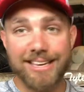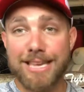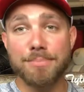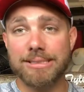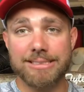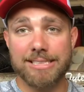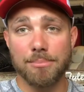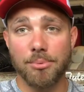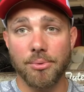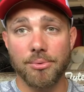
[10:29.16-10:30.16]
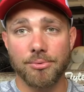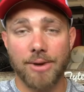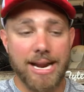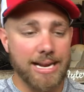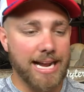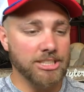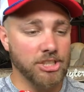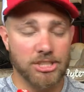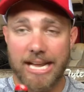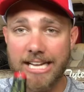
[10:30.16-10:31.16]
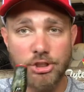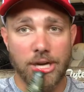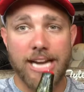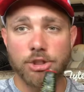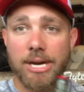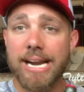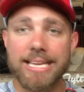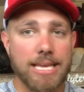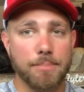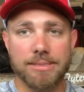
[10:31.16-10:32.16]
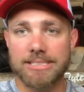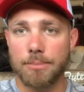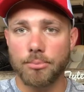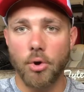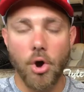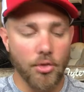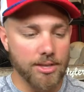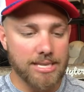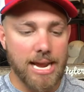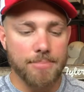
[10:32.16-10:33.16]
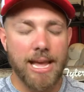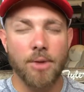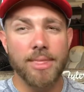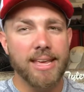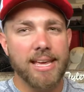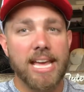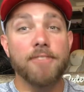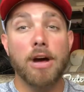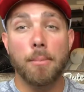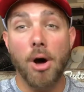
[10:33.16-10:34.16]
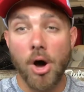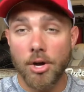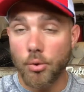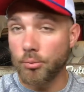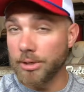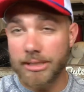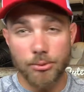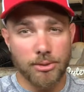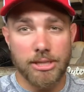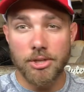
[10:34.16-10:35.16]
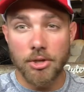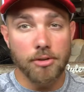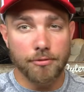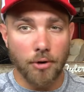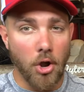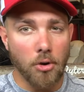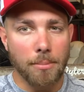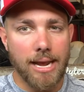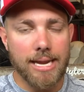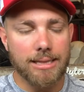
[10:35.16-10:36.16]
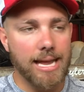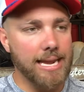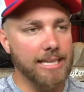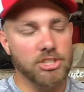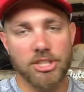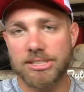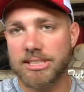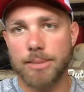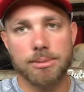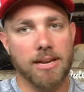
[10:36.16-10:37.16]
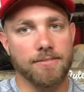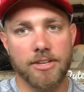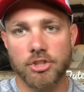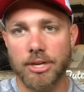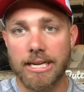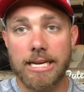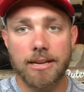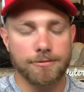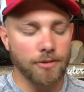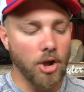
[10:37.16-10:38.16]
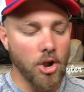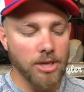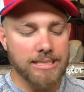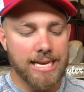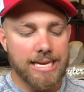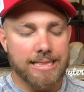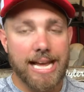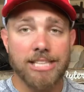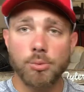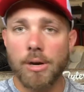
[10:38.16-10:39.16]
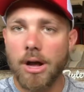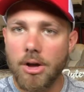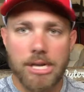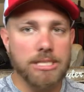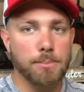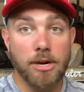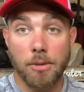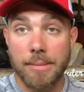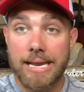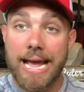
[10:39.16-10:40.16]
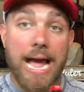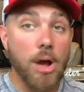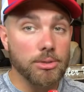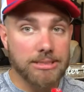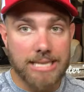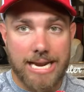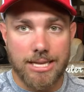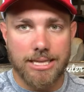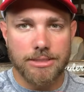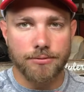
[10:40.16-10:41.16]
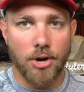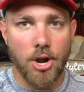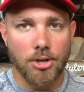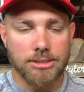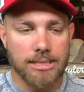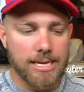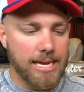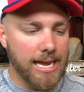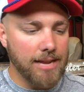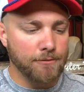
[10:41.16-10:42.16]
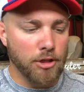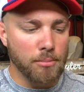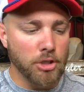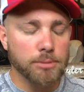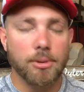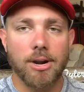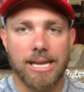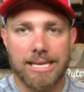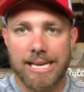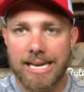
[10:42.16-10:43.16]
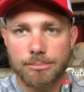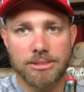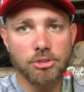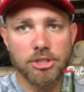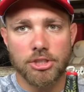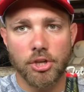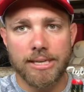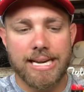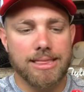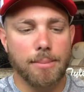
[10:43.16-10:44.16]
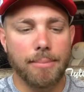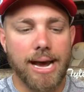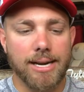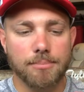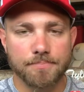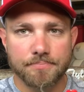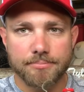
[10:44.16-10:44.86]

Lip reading: keep it simple, right? I try to keep it simple all the time. Now, if I'm on a really, really good frog bite, like it just seems like fish are eating frogs, that's when I'll experiment outside of these frogs. And for the most part, again, I'm still just looking at the bottom,